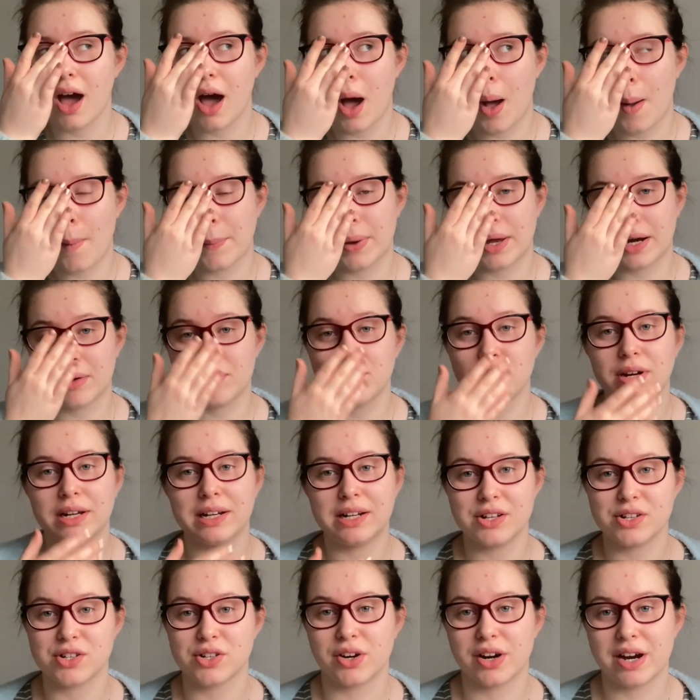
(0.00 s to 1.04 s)
And I'm
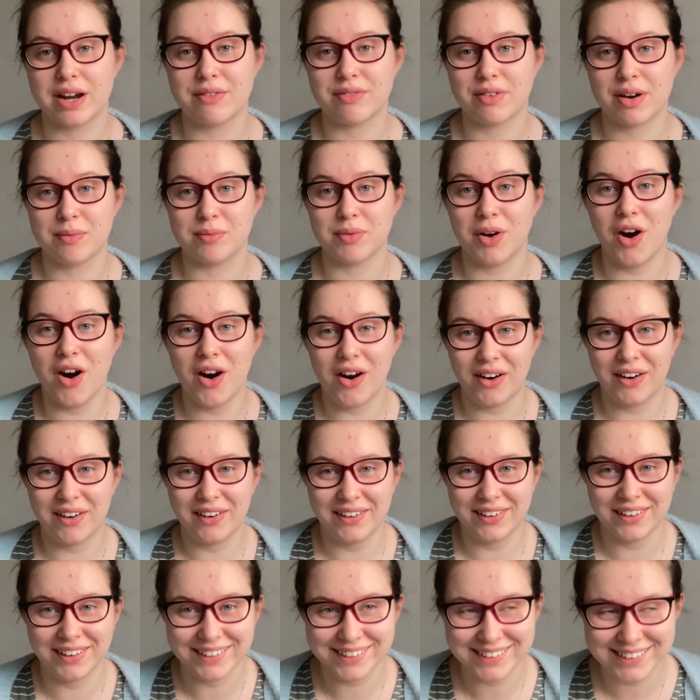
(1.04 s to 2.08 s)
really sorry if I'm
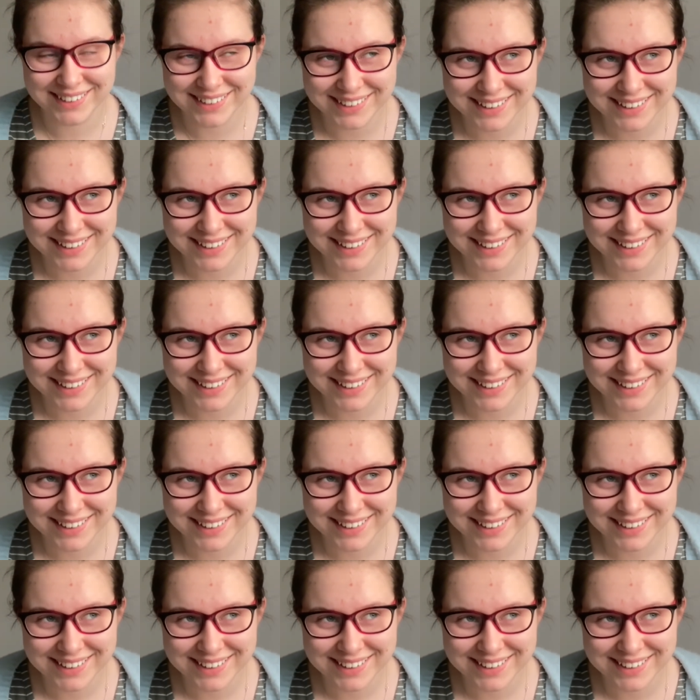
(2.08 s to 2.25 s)
wrong.